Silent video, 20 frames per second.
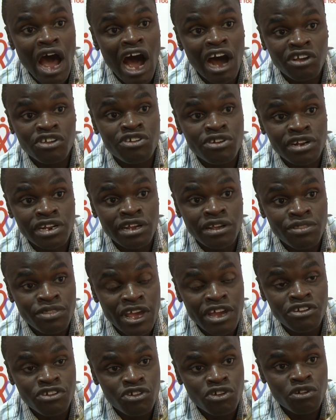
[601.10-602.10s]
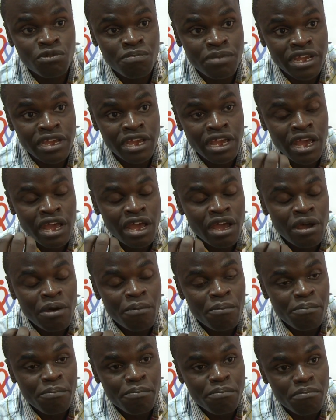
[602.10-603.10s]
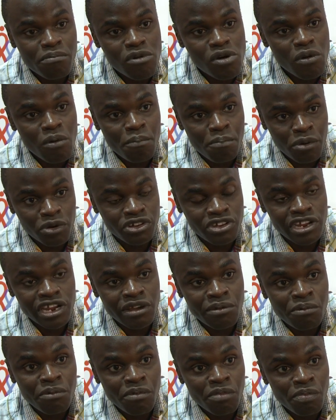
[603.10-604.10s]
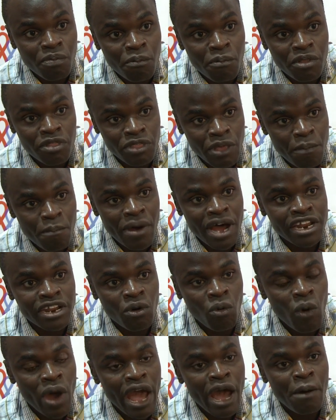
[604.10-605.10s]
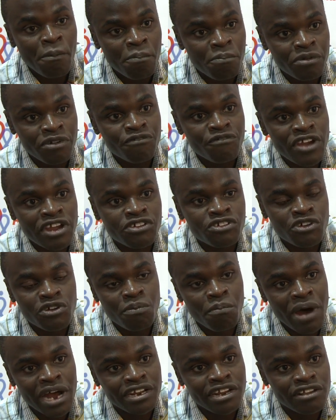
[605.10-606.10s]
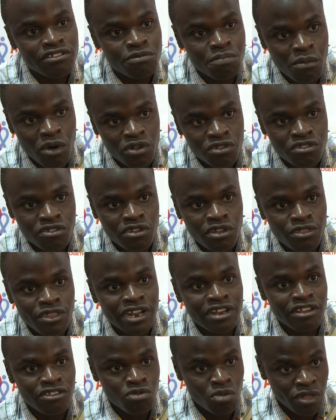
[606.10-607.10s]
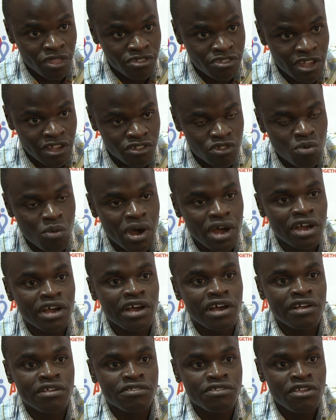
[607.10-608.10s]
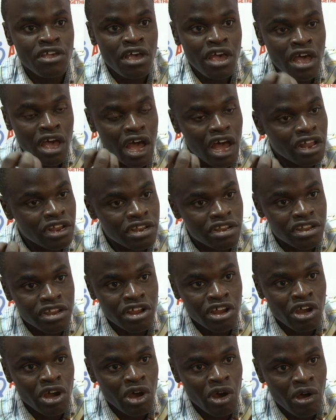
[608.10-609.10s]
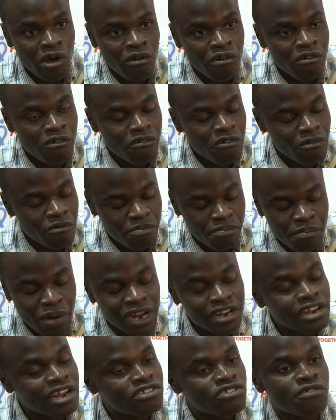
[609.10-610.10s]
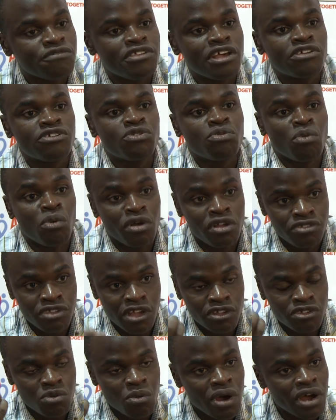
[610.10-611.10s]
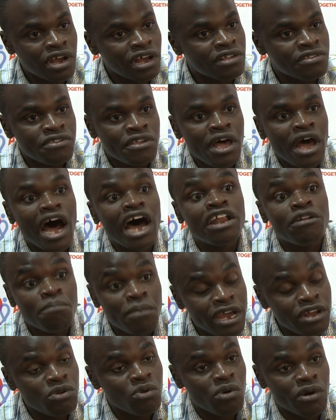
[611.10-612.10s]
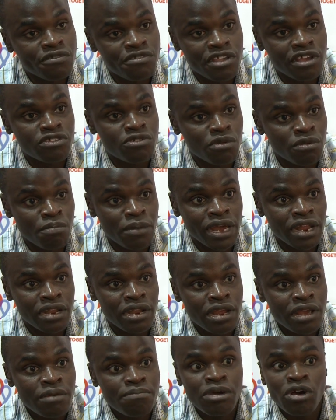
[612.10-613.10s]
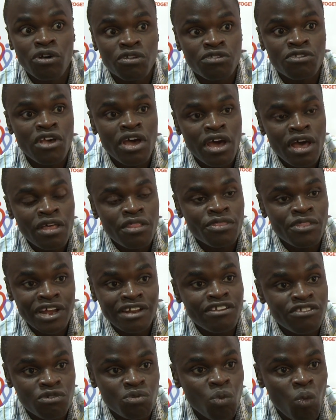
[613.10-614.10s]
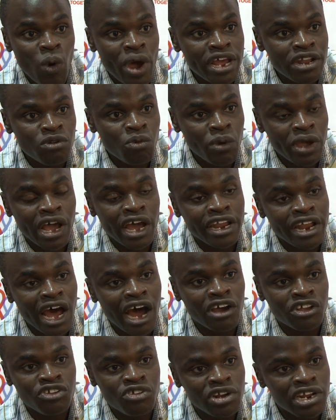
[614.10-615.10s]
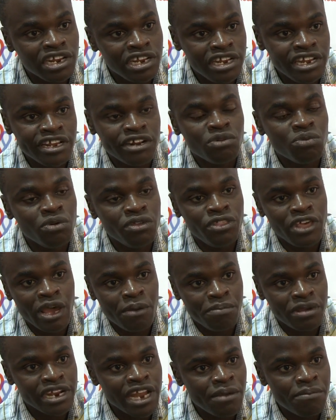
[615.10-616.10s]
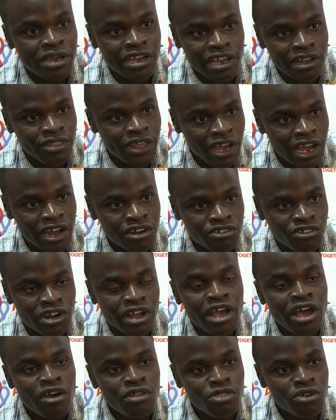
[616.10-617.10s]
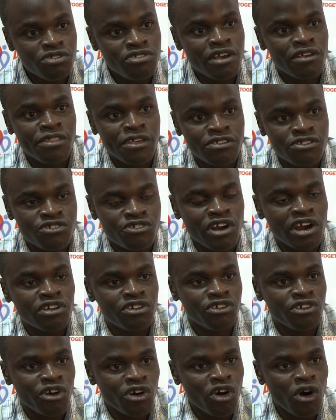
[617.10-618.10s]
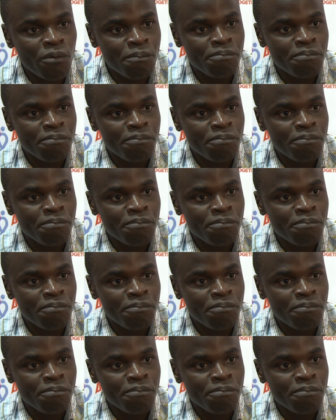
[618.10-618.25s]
actually they should be putting the money where prevention matters most, that is with sex workers and partners of sex workers and men who have sex with men, because that is when we can actually deal with the epidemic in the country. These are the structural